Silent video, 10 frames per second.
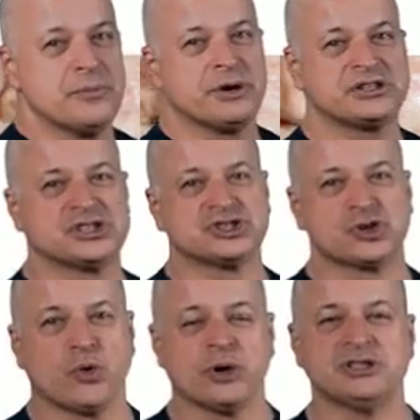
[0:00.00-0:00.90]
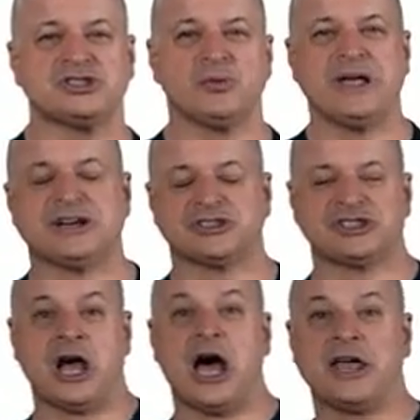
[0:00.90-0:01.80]
Pushes towards the weaker
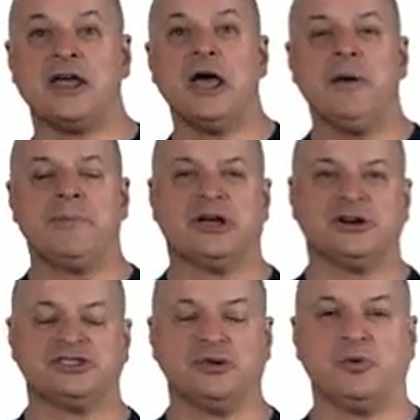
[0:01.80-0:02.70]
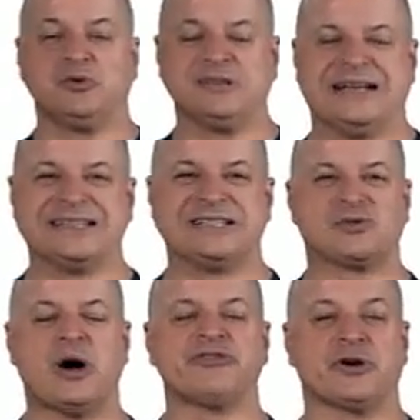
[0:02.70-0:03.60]
side because the
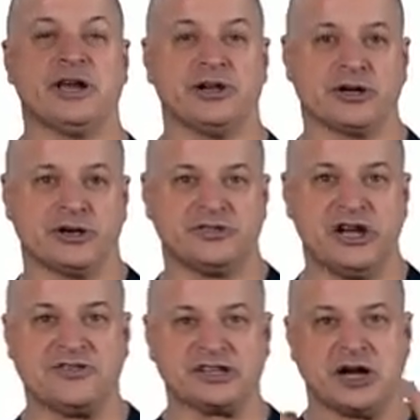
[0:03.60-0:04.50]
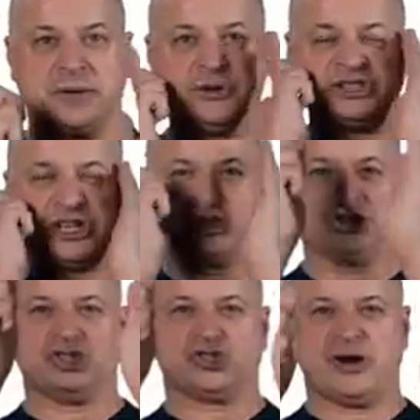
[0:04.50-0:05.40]
12th cranial nerve should have the tongue pushing
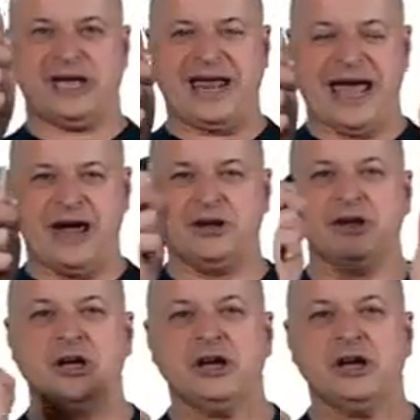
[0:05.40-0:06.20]
straight out.